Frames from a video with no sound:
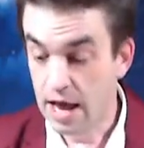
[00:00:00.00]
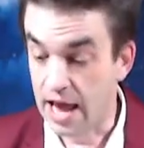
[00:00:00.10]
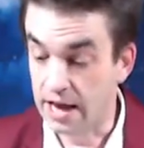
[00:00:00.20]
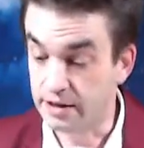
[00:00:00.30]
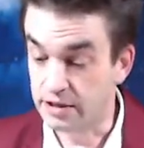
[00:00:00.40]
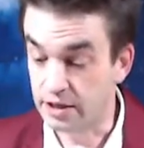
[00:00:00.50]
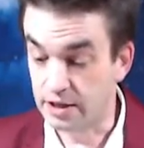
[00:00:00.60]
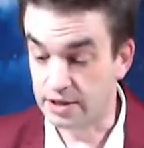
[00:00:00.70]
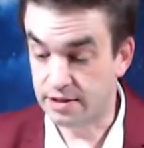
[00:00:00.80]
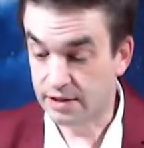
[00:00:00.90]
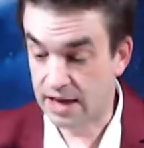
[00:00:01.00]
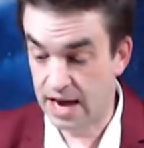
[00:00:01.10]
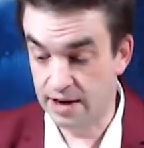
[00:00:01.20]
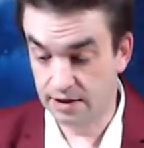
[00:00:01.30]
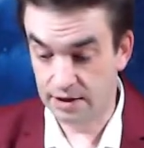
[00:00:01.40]
And it's
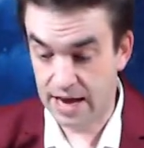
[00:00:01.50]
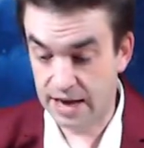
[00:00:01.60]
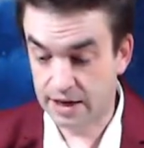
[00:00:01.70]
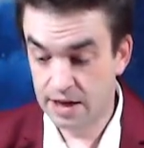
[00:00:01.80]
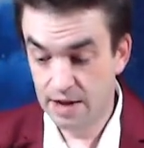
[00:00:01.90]
kind of like